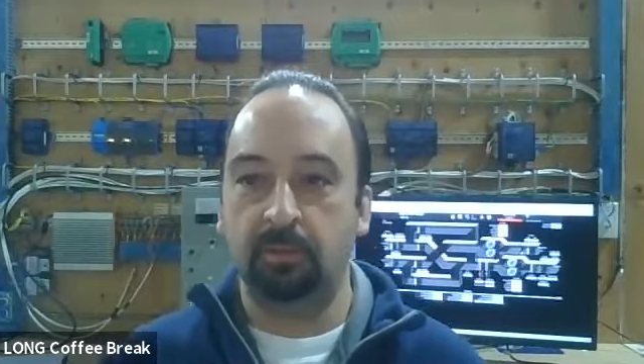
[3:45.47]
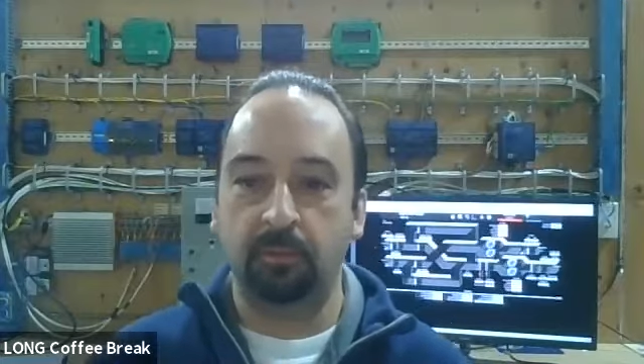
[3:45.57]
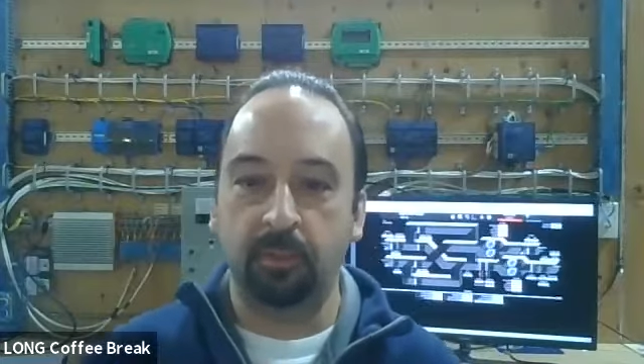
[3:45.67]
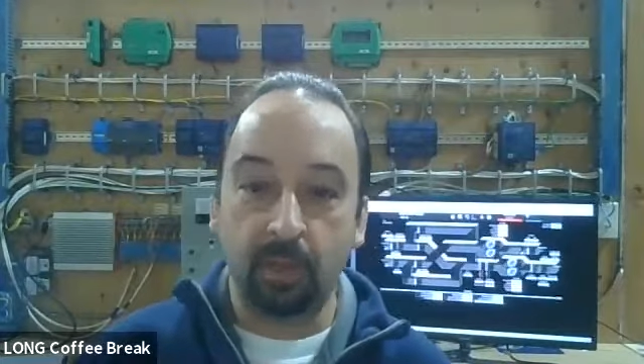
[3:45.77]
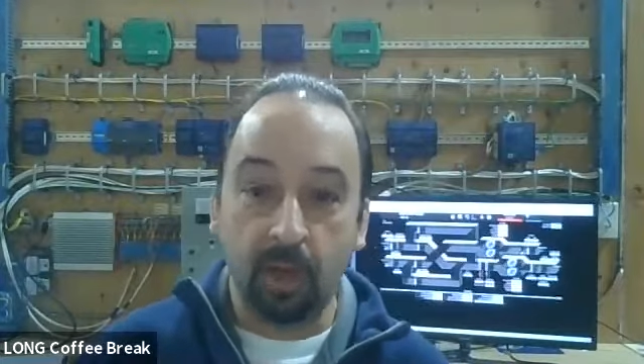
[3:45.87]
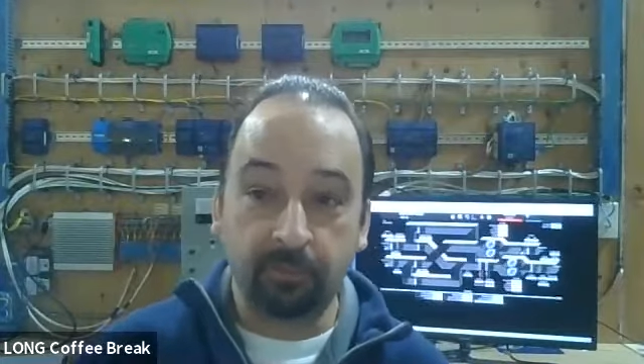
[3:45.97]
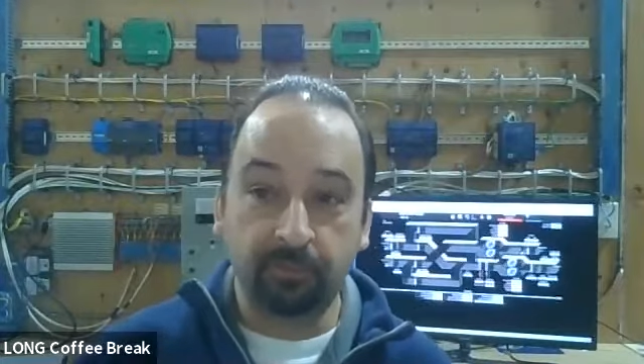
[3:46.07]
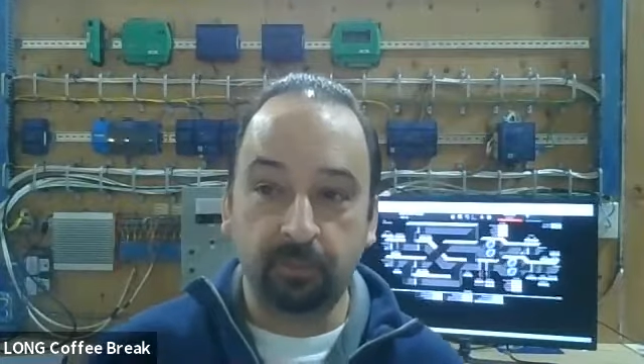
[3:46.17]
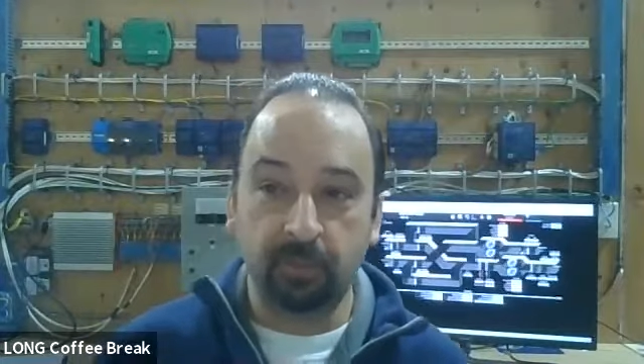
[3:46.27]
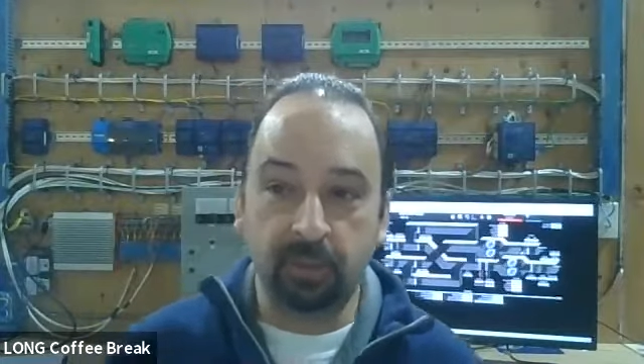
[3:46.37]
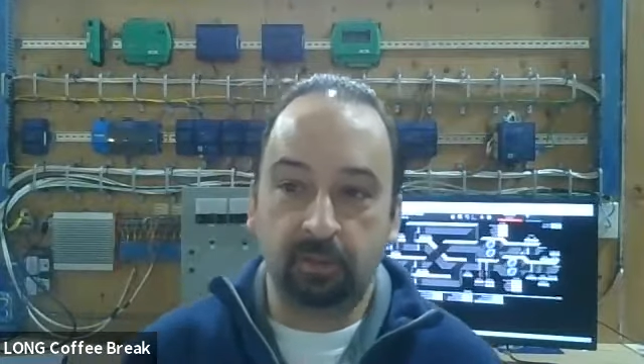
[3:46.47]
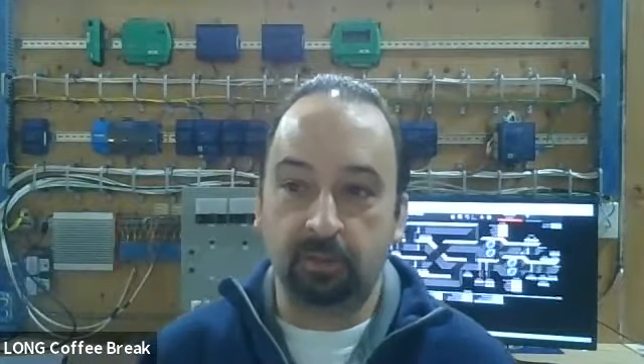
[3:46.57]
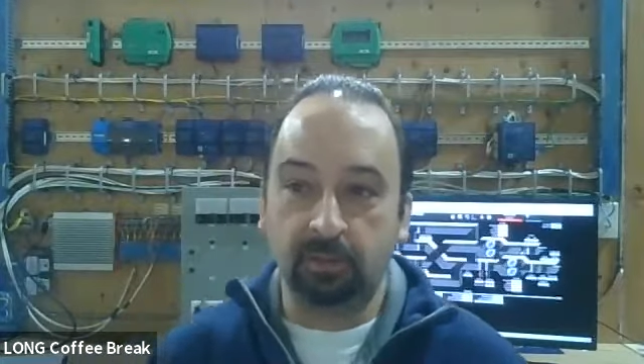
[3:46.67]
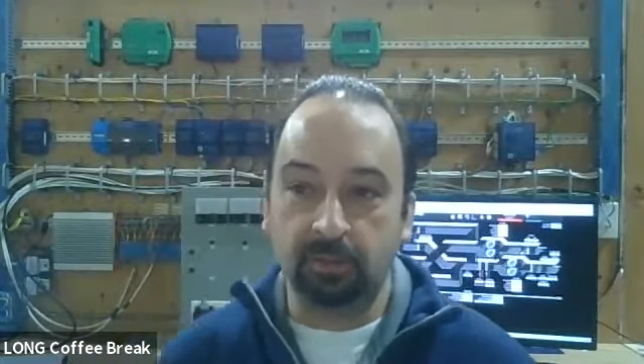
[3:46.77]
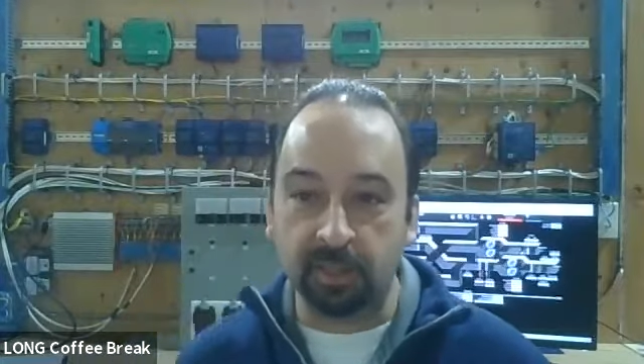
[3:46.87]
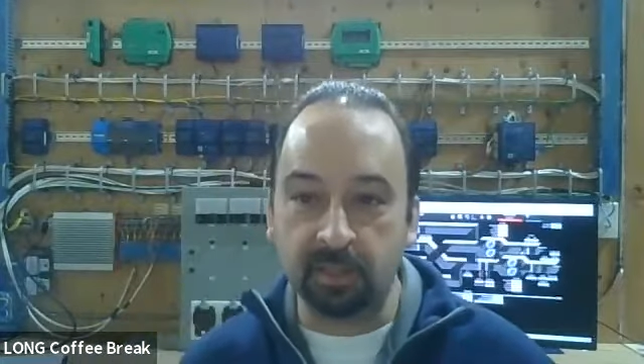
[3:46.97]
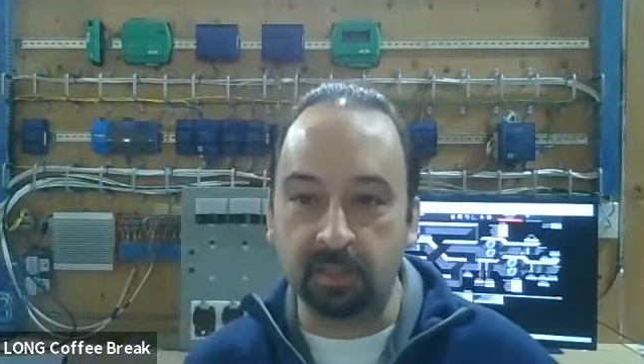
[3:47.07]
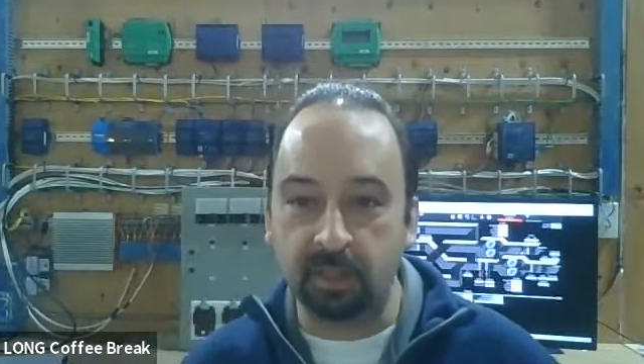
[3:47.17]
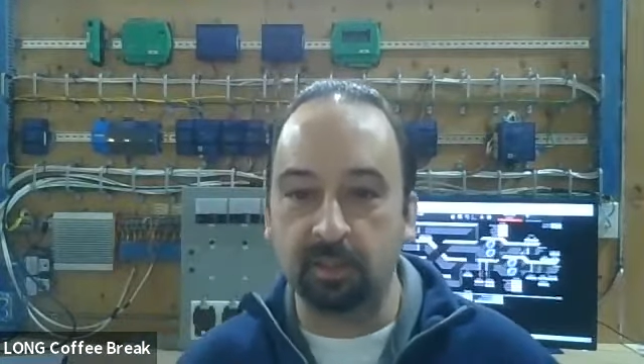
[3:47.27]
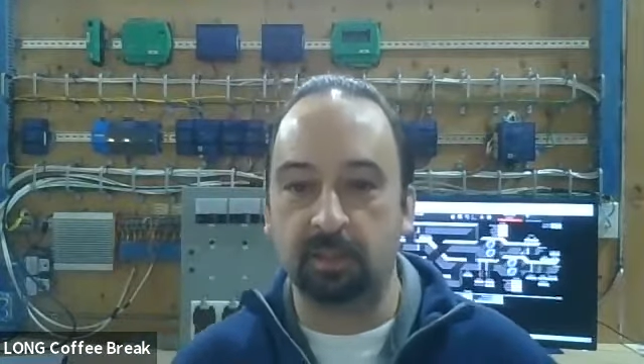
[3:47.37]
but not fully
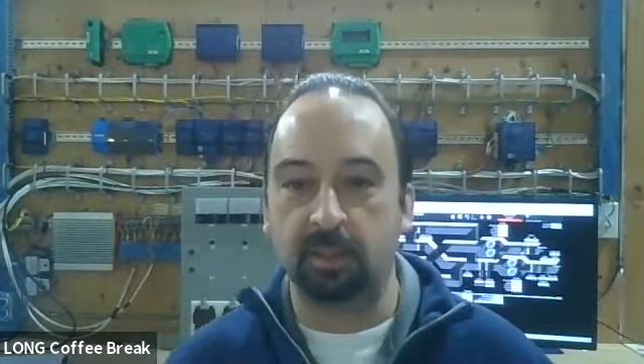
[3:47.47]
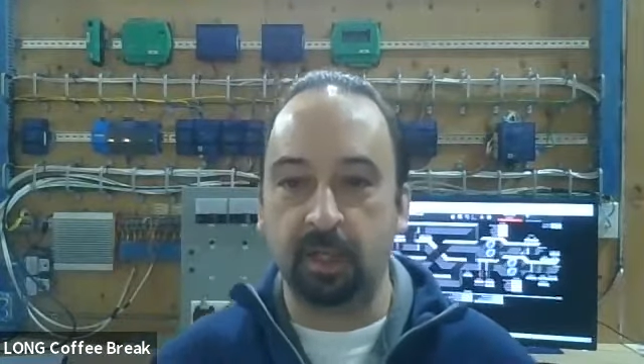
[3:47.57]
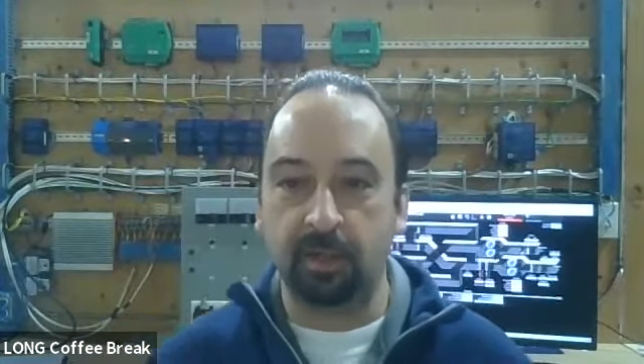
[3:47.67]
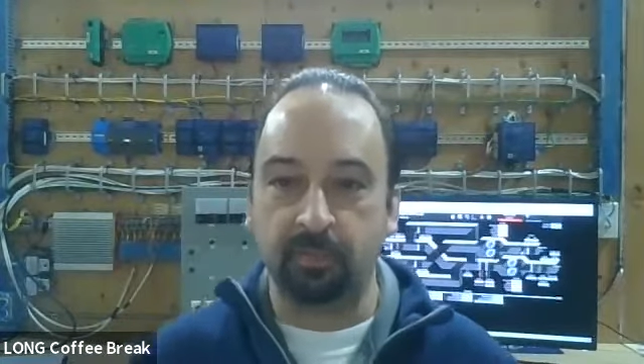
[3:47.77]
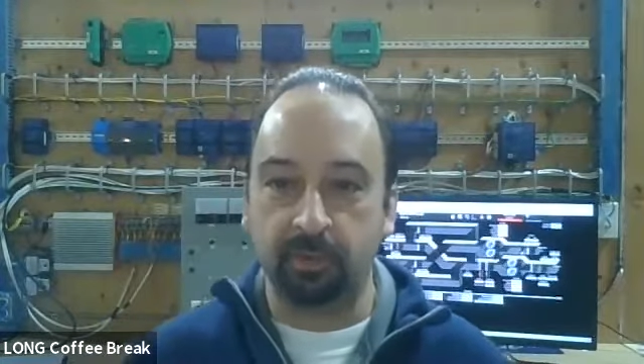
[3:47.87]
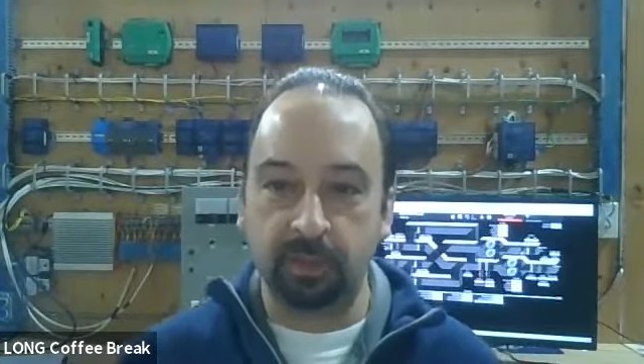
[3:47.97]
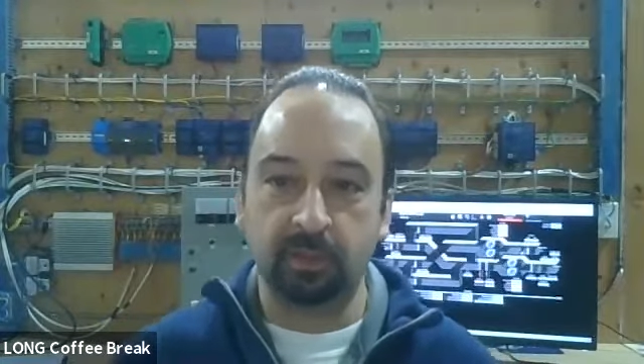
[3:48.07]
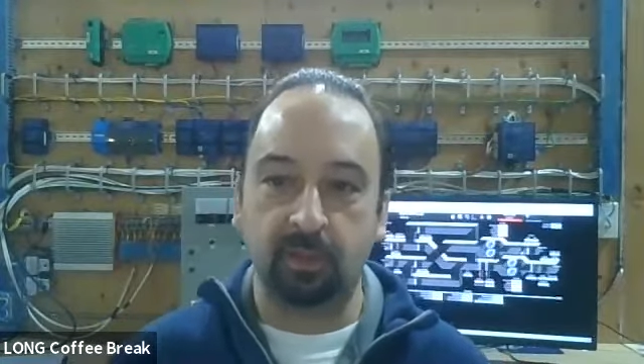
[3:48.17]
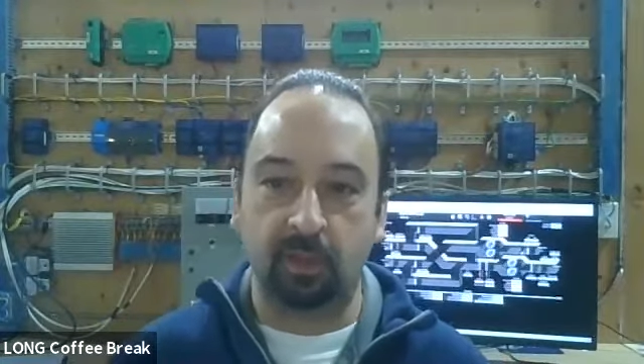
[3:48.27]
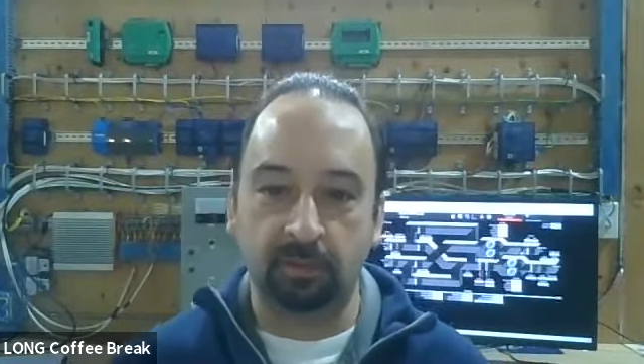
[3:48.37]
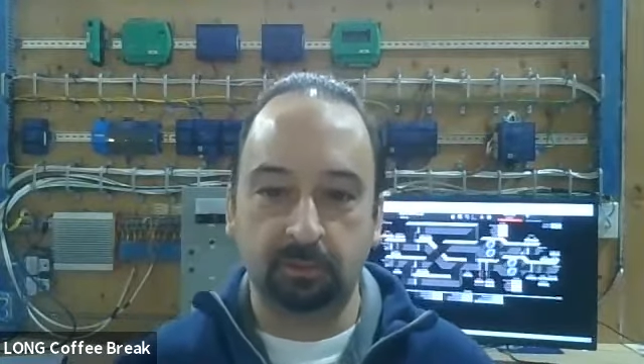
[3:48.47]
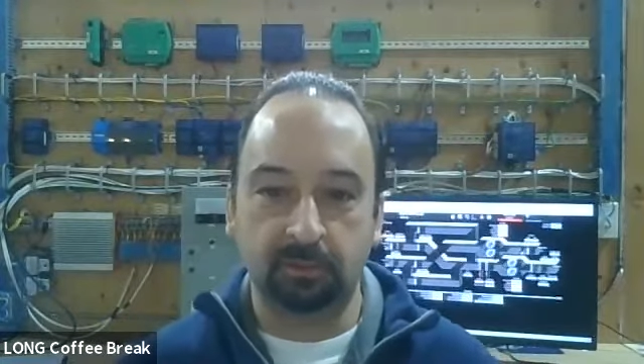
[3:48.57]
testing until after install.